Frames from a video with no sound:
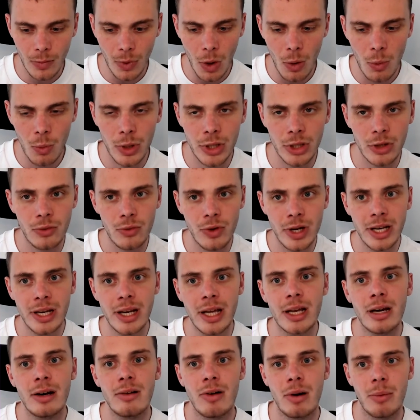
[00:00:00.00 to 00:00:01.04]
when you read
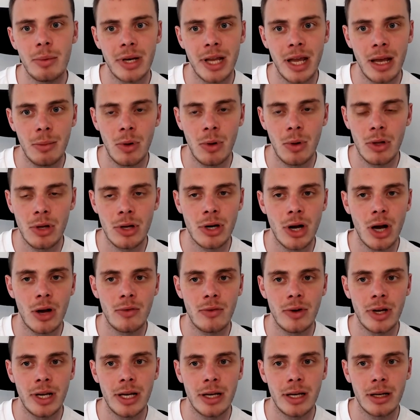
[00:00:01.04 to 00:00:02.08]
data from a table, you're not
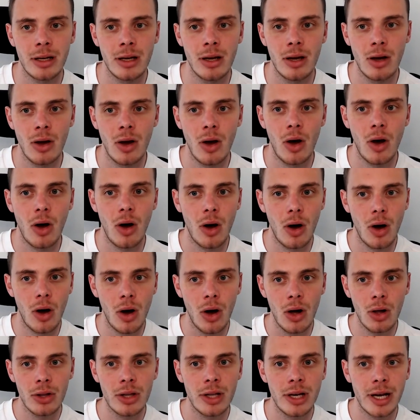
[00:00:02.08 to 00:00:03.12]
reading
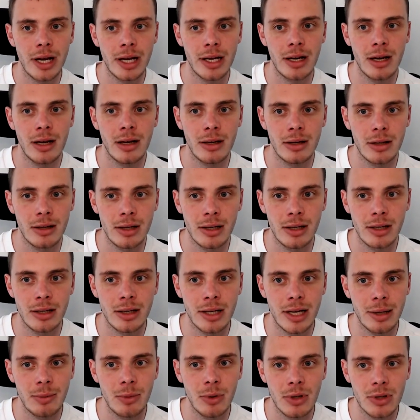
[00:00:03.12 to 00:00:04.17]
all the data in the
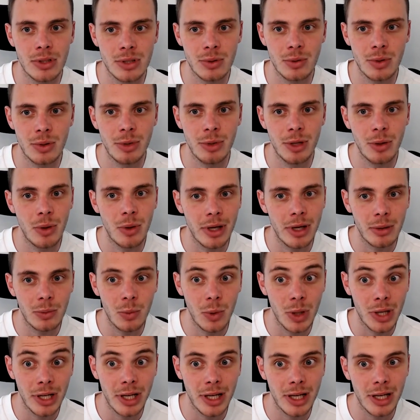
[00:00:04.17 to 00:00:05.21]
table, because it would be
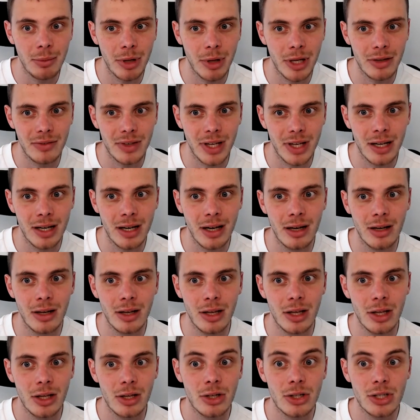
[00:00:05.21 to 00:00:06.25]
1 gigabyte of data.
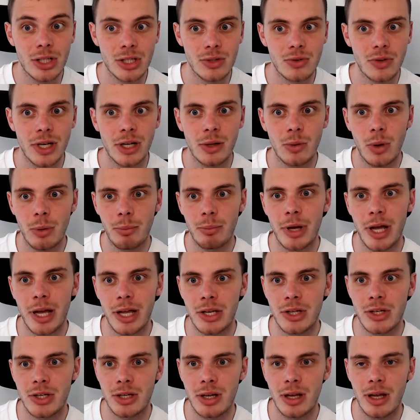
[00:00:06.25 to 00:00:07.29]
You're just reading one
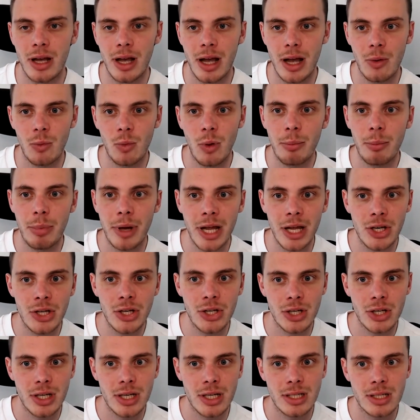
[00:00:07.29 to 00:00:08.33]
page. One page
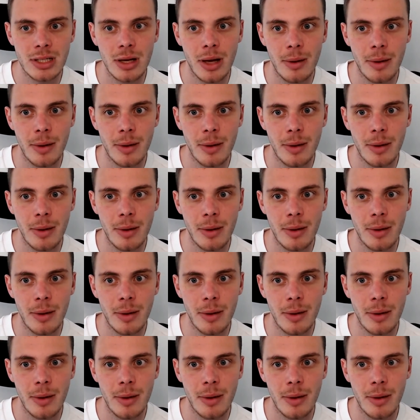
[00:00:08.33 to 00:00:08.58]
is